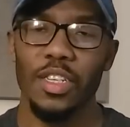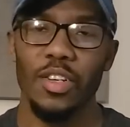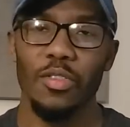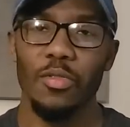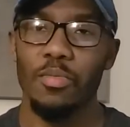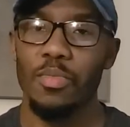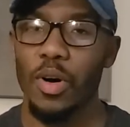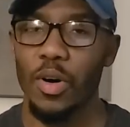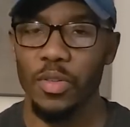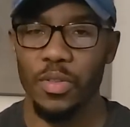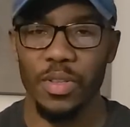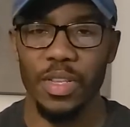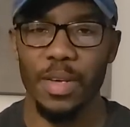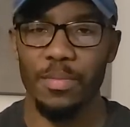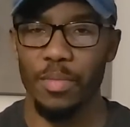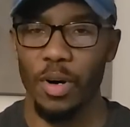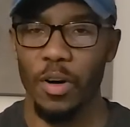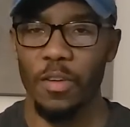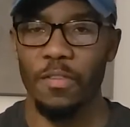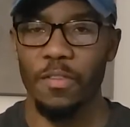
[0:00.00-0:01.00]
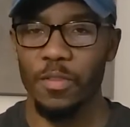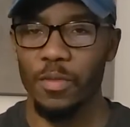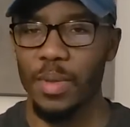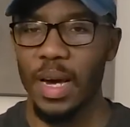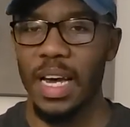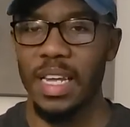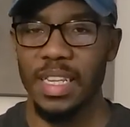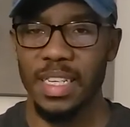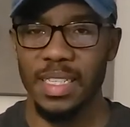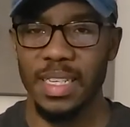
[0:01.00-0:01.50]
both of them
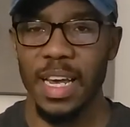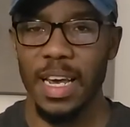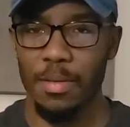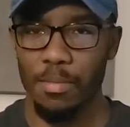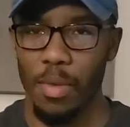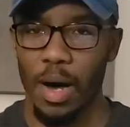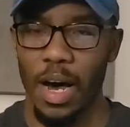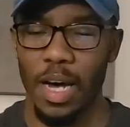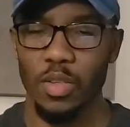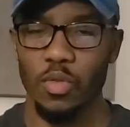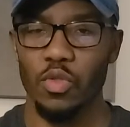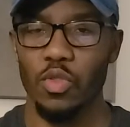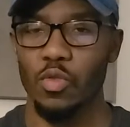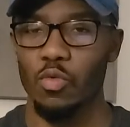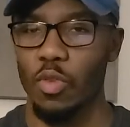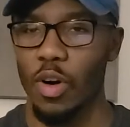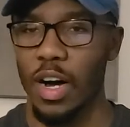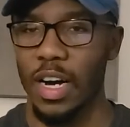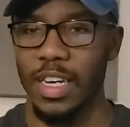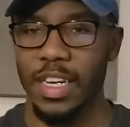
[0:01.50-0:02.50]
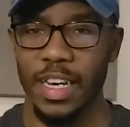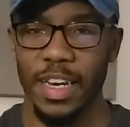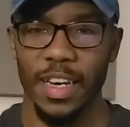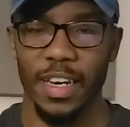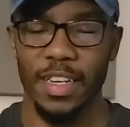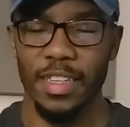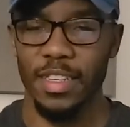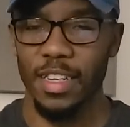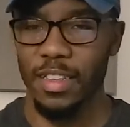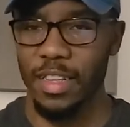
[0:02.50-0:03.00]
had the same model. You walk
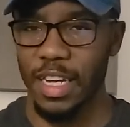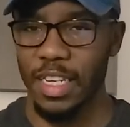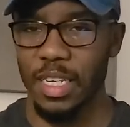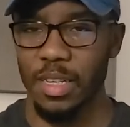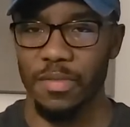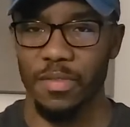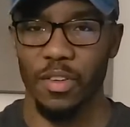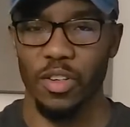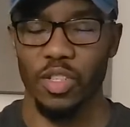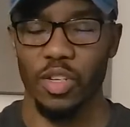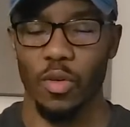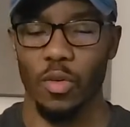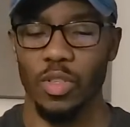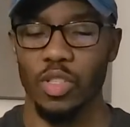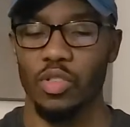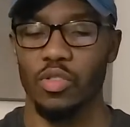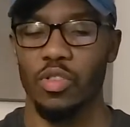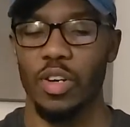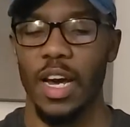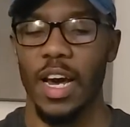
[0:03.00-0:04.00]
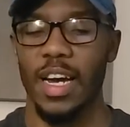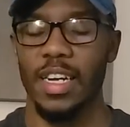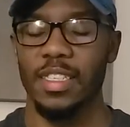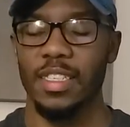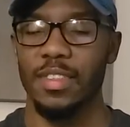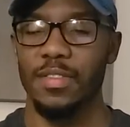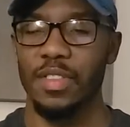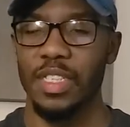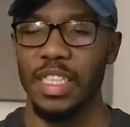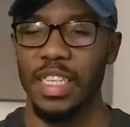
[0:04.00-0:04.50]
in, the lady up front's always
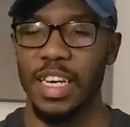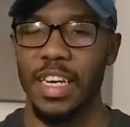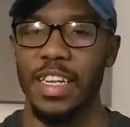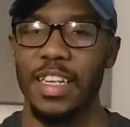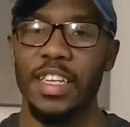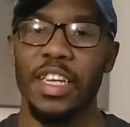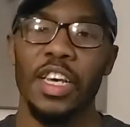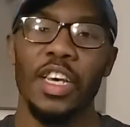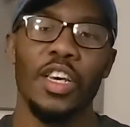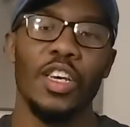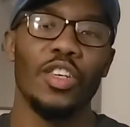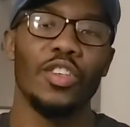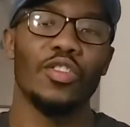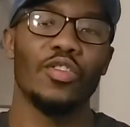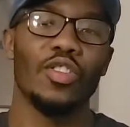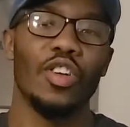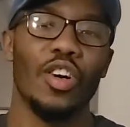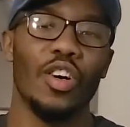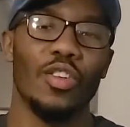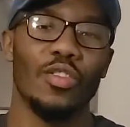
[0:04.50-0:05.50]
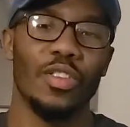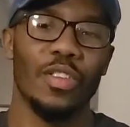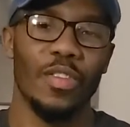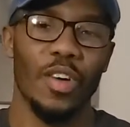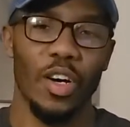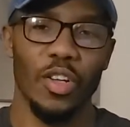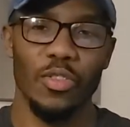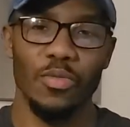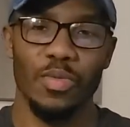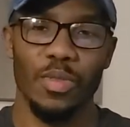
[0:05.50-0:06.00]
attractive, and then you
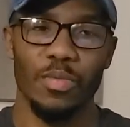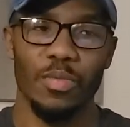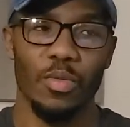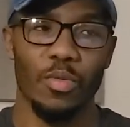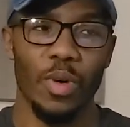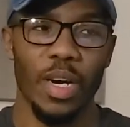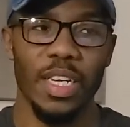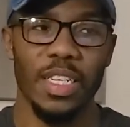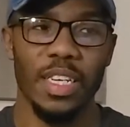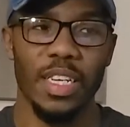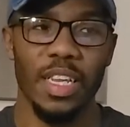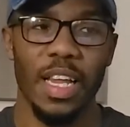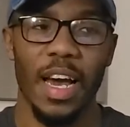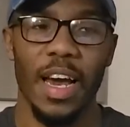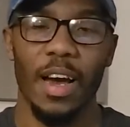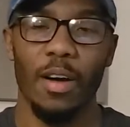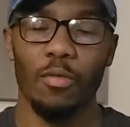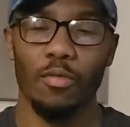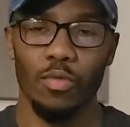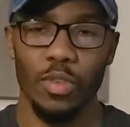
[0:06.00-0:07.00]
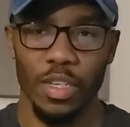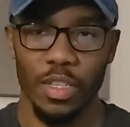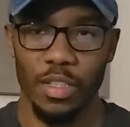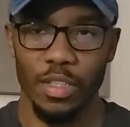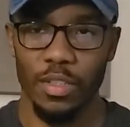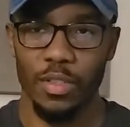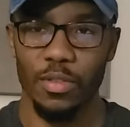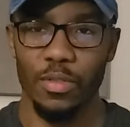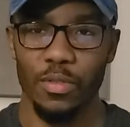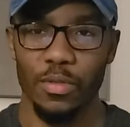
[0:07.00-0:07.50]
have other people waiting in line
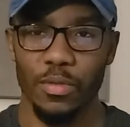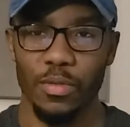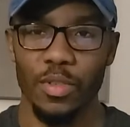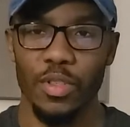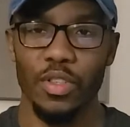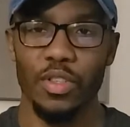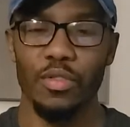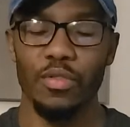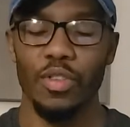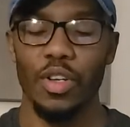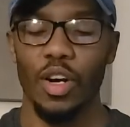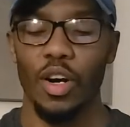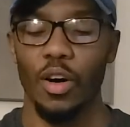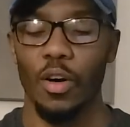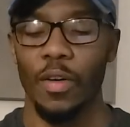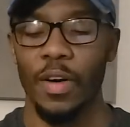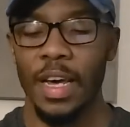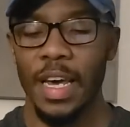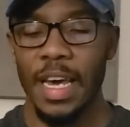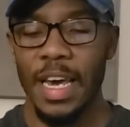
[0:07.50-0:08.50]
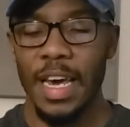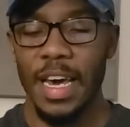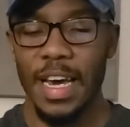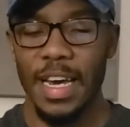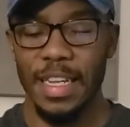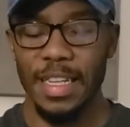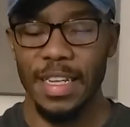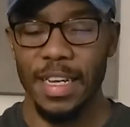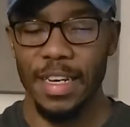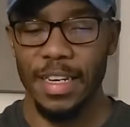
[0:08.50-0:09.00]
with you.
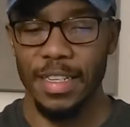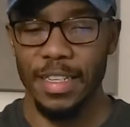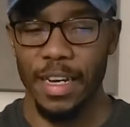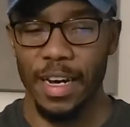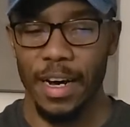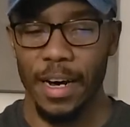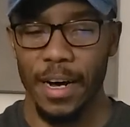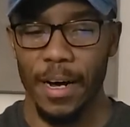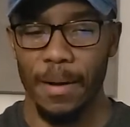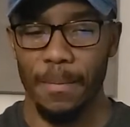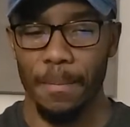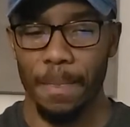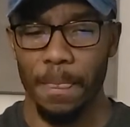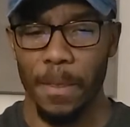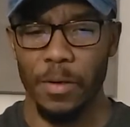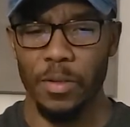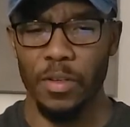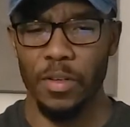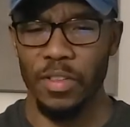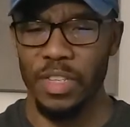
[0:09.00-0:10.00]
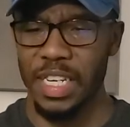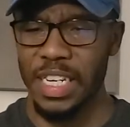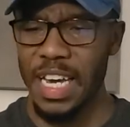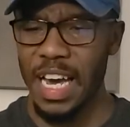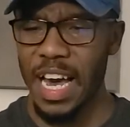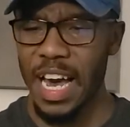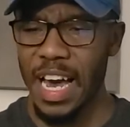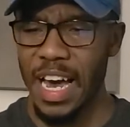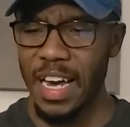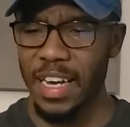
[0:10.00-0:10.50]
And then the
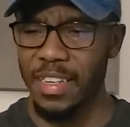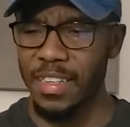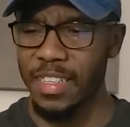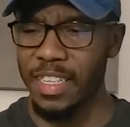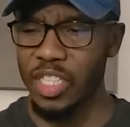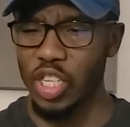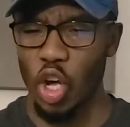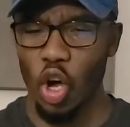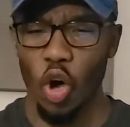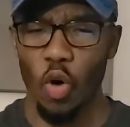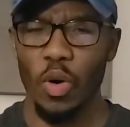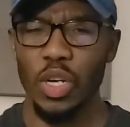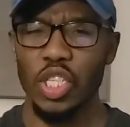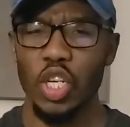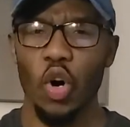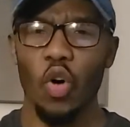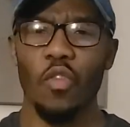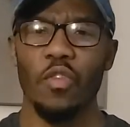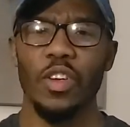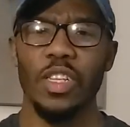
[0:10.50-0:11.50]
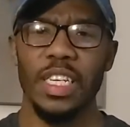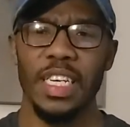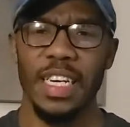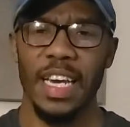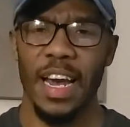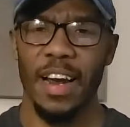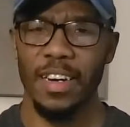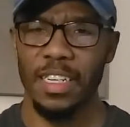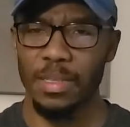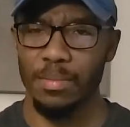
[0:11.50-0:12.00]
guy is always overly
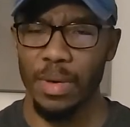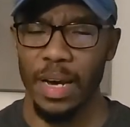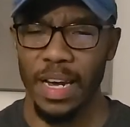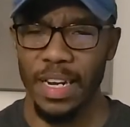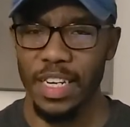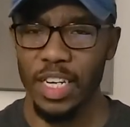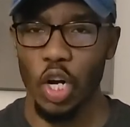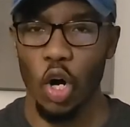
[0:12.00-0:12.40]
charismatic,